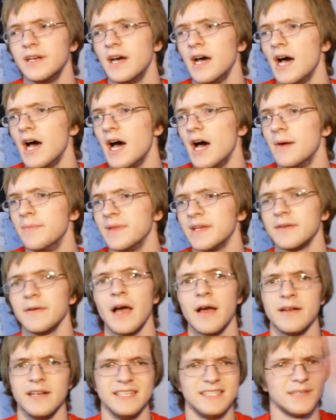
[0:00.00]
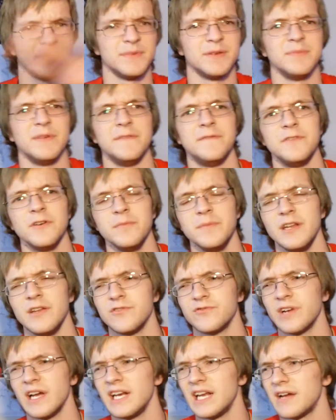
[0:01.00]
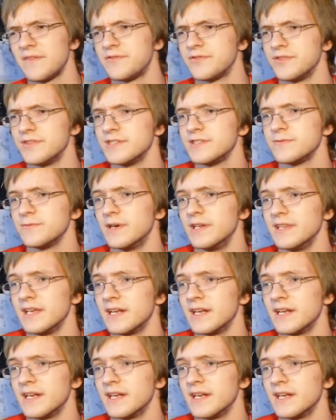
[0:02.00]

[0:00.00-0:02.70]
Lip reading: That at least I'm going to be filming it right after this one.